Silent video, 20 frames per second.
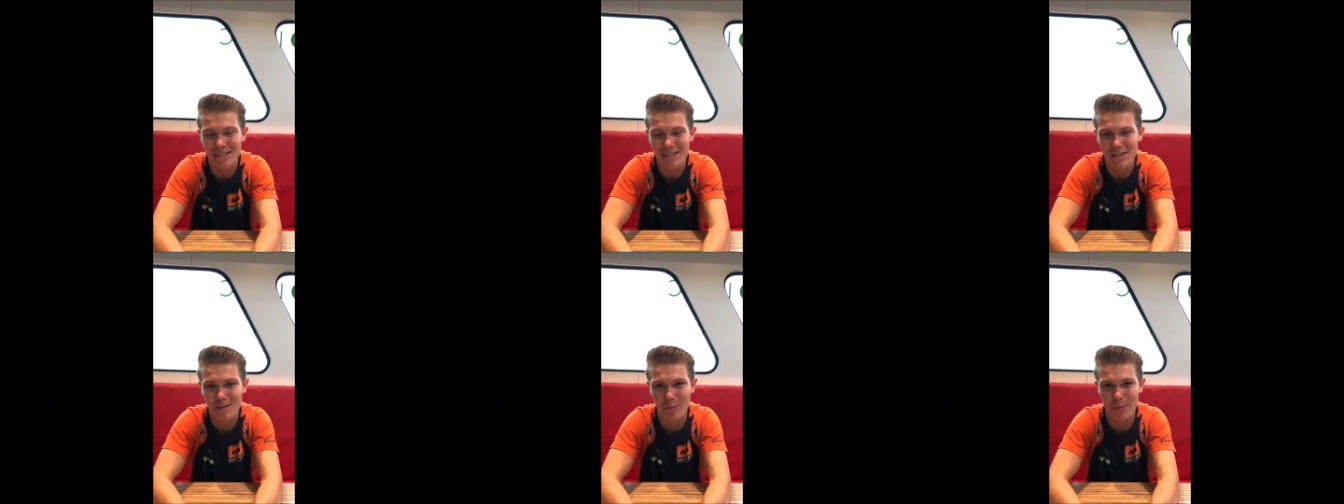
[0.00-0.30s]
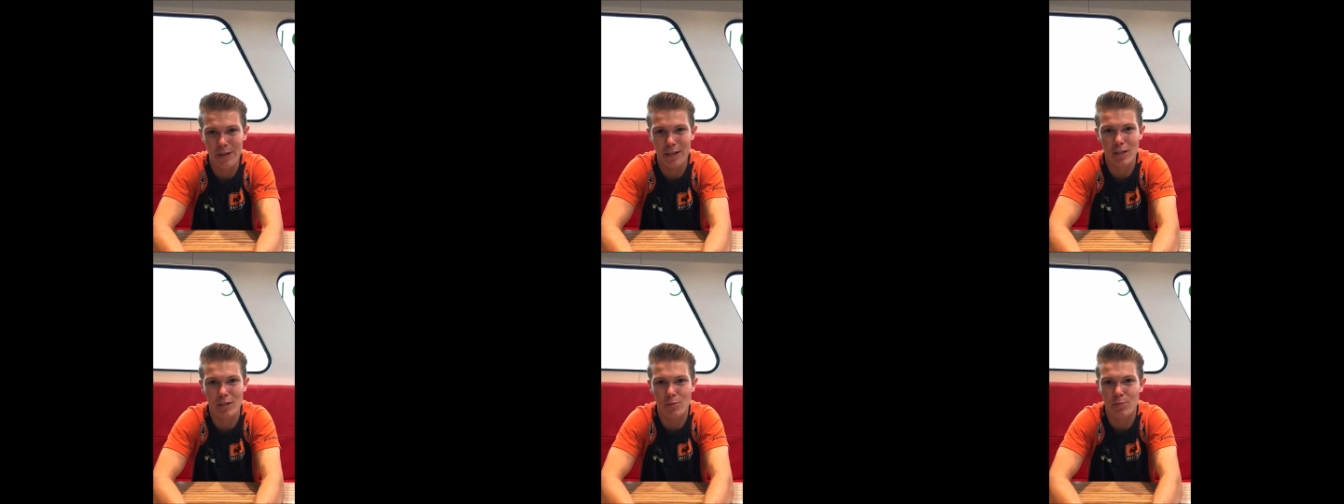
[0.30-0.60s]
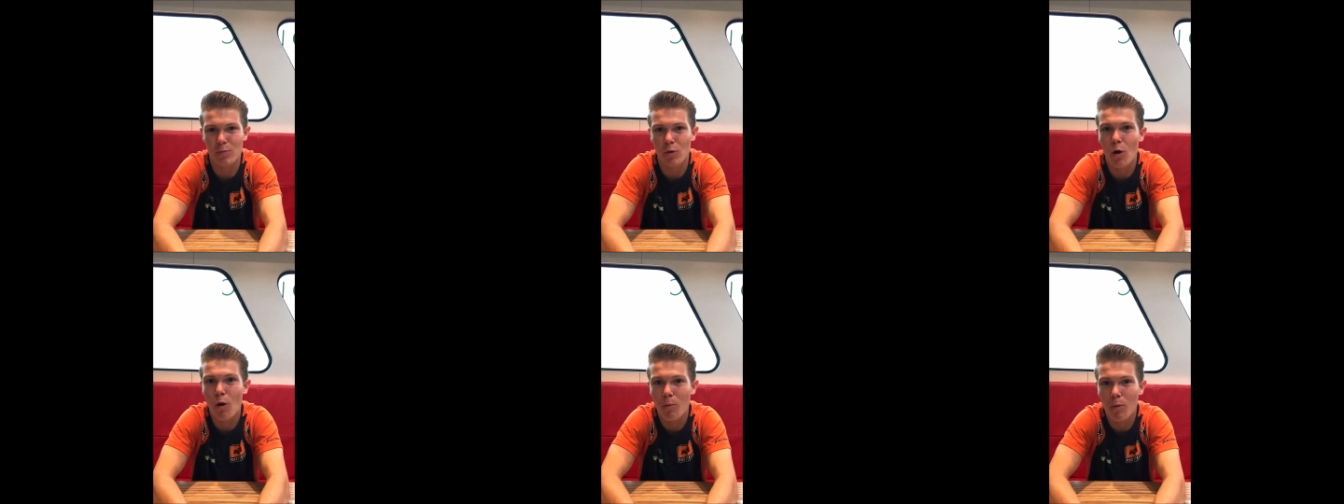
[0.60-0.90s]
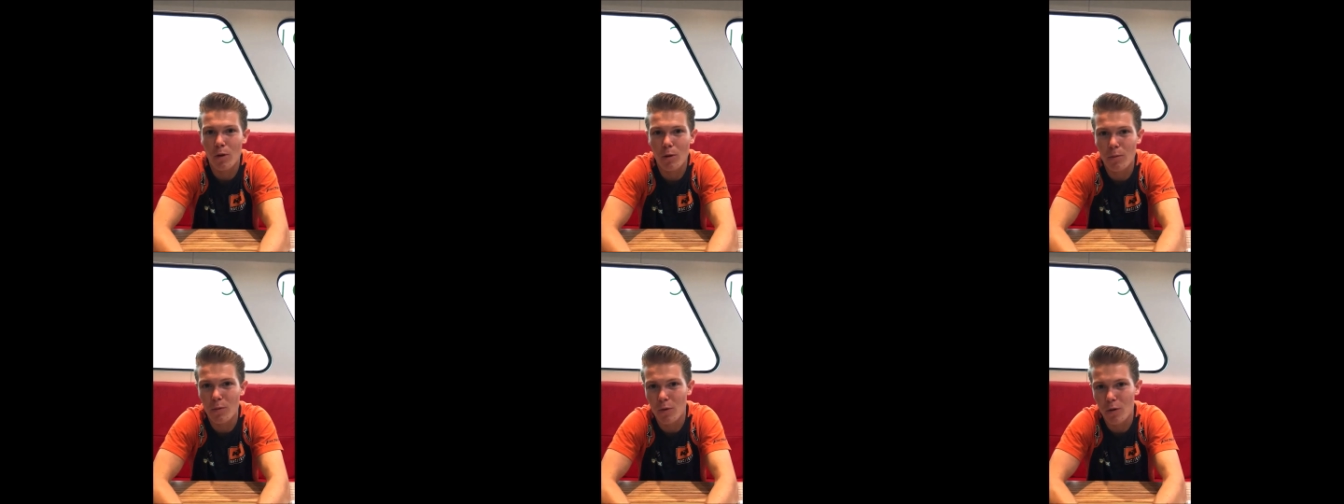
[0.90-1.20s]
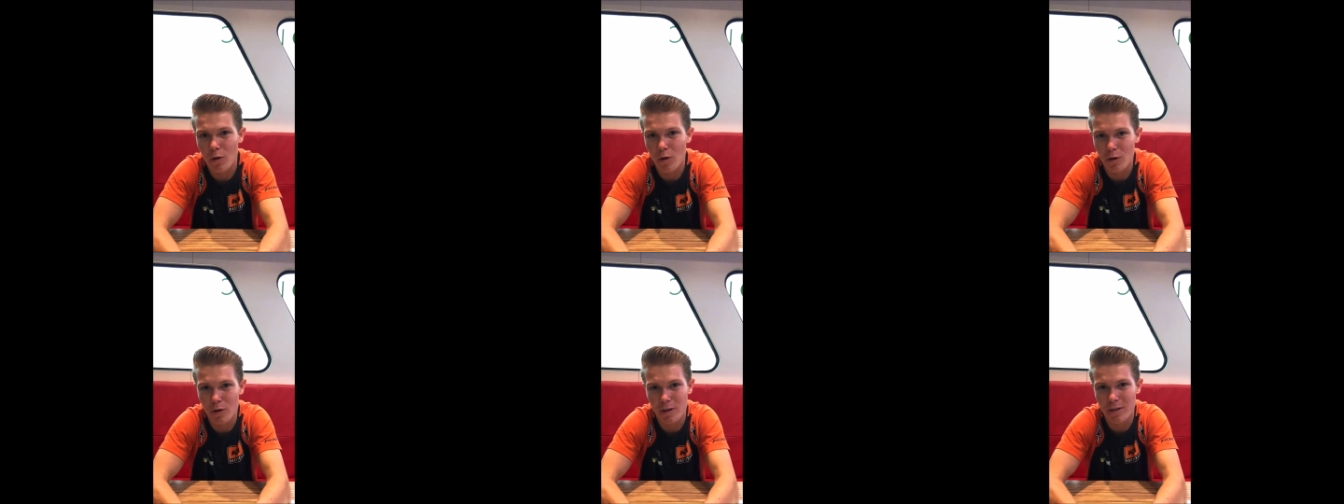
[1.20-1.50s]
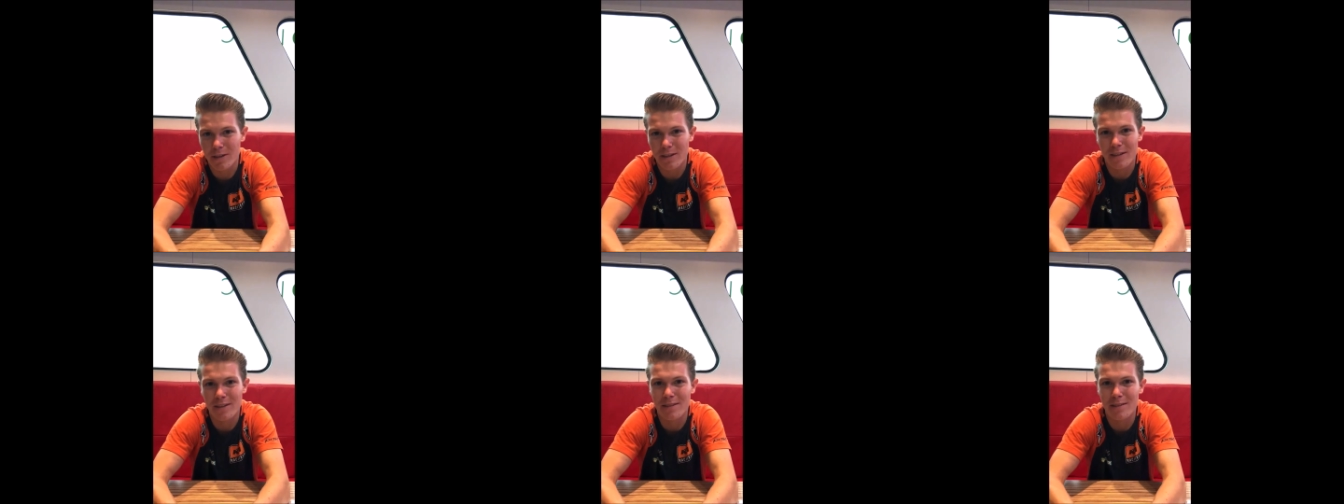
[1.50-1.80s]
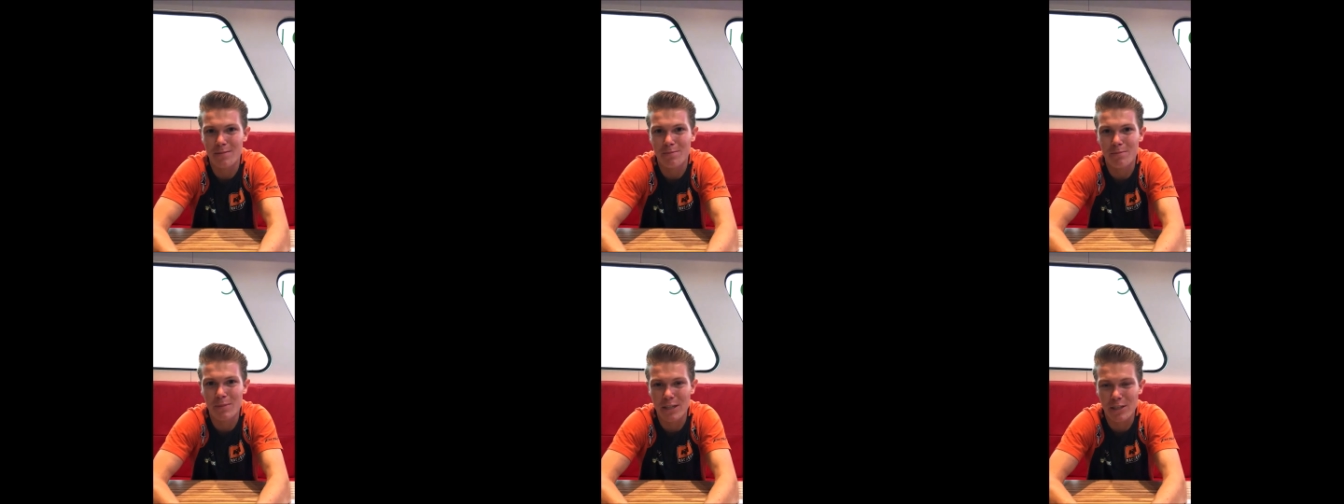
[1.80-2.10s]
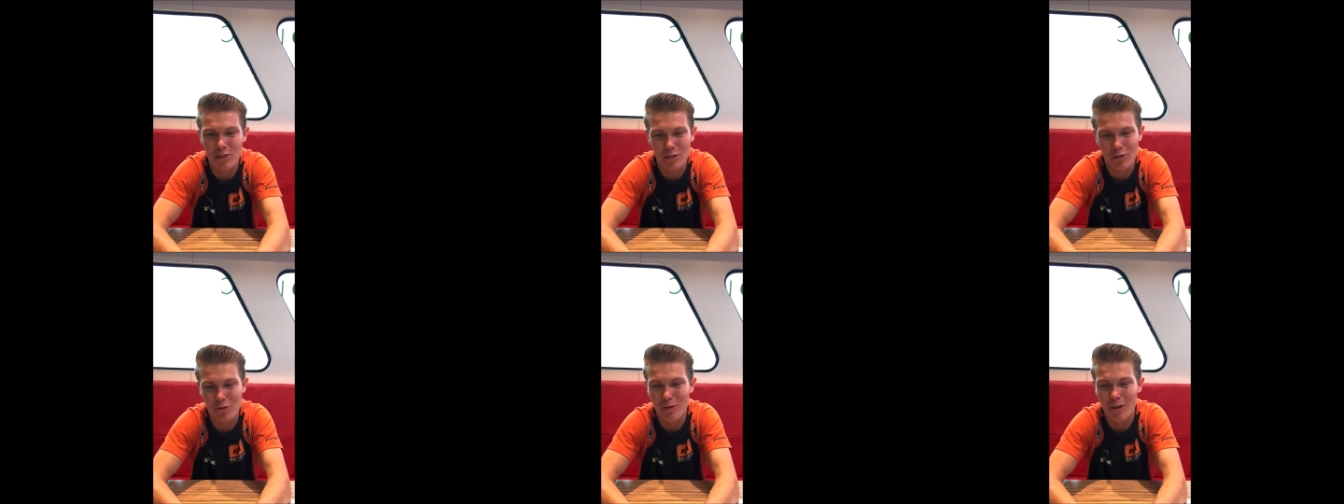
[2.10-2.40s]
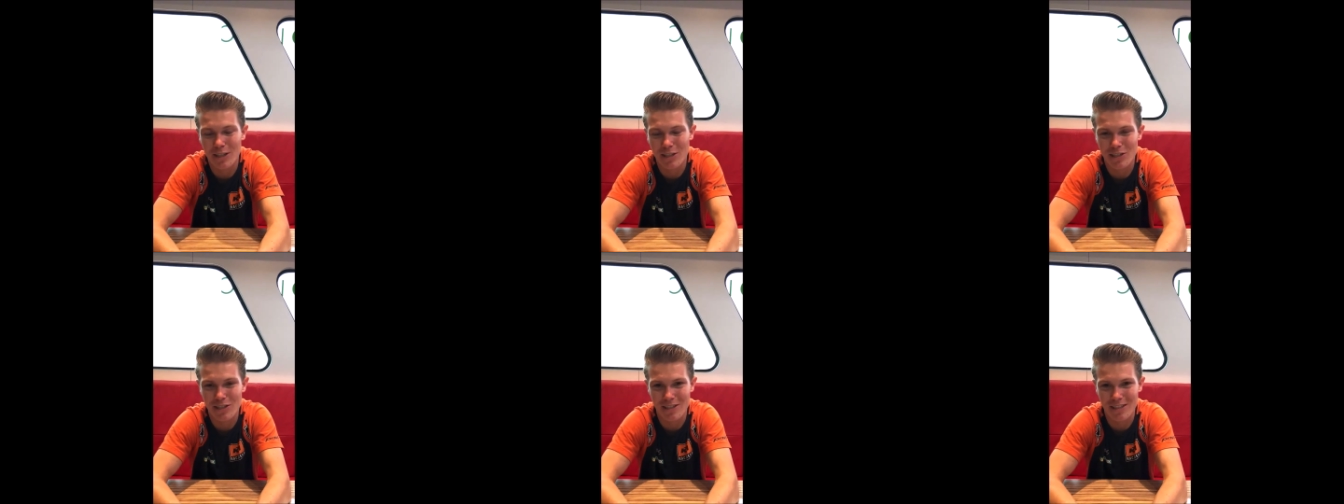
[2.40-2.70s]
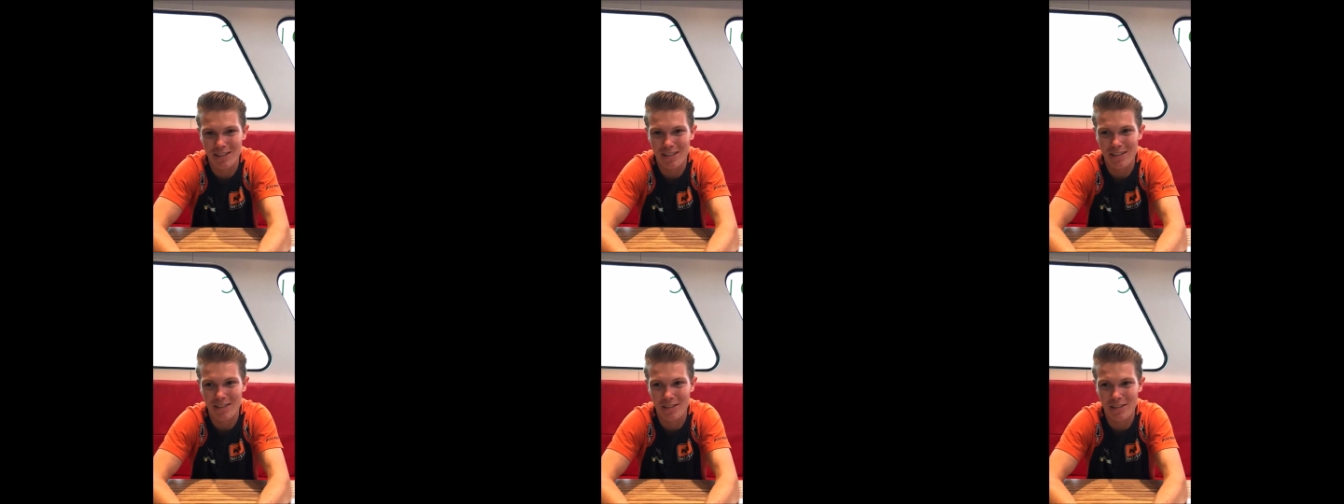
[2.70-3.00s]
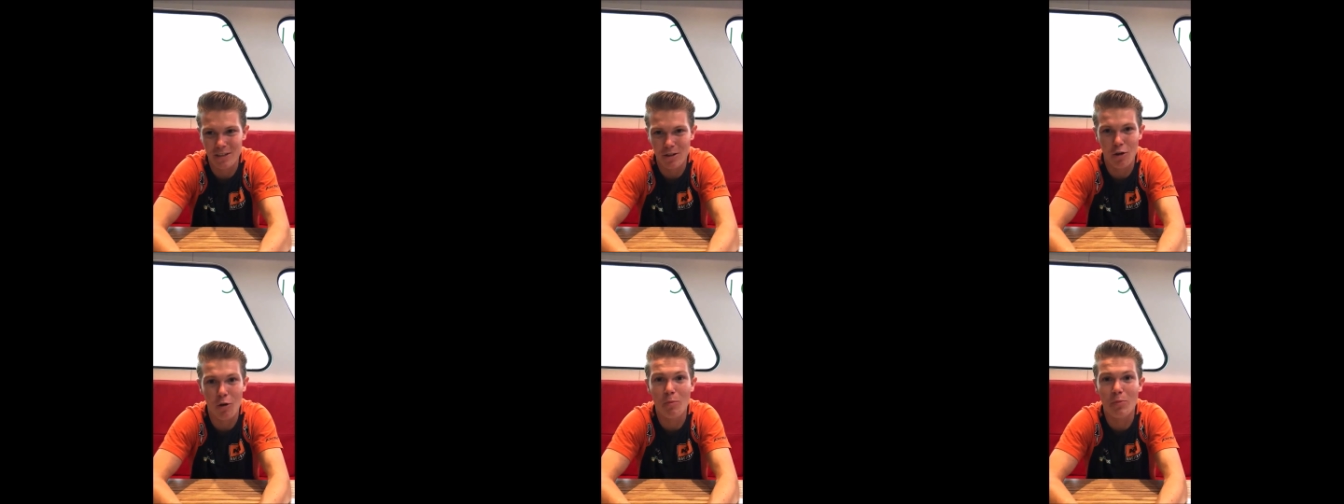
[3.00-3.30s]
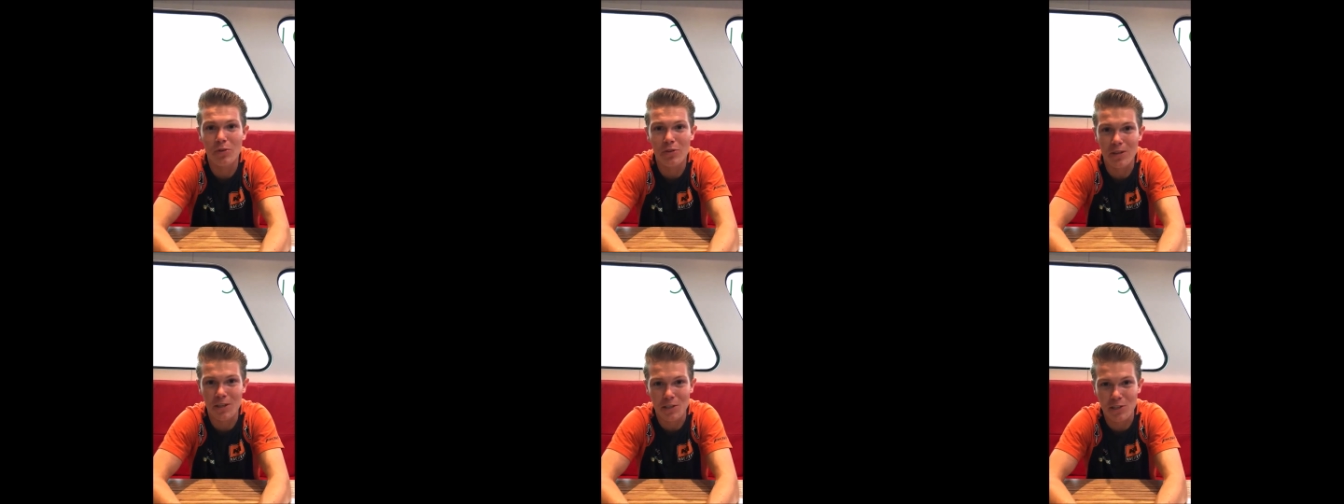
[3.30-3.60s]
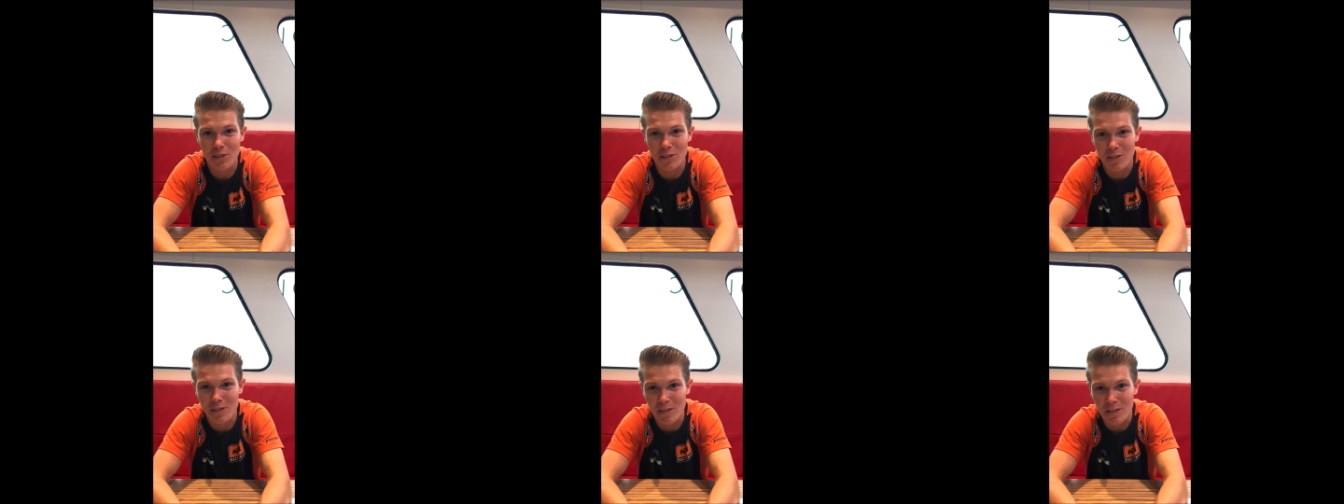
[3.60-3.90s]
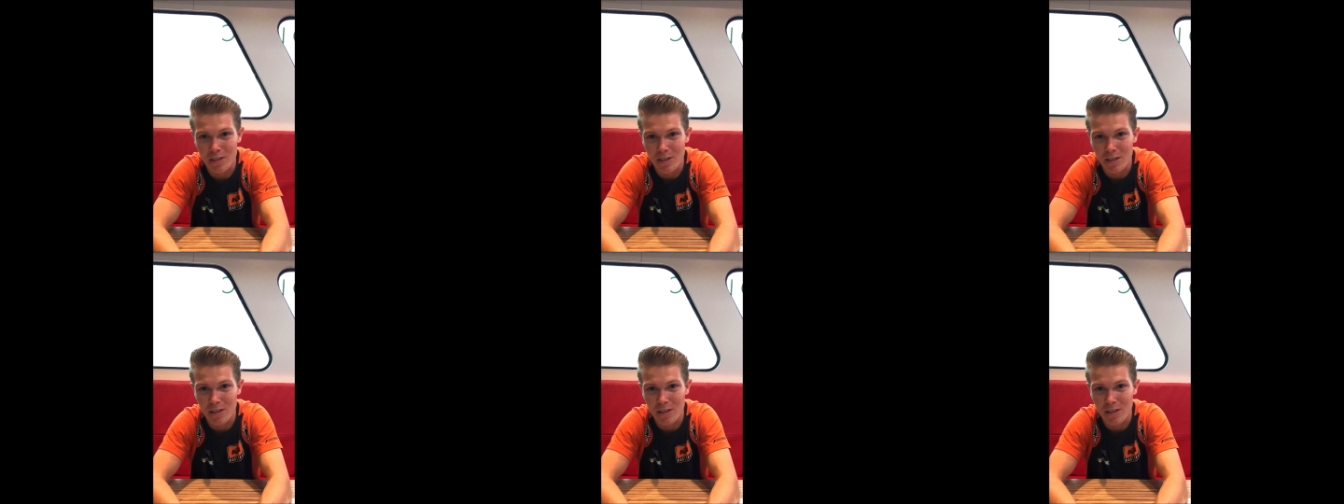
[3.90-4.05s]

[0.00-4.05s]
The biggest problem or issue was the competition.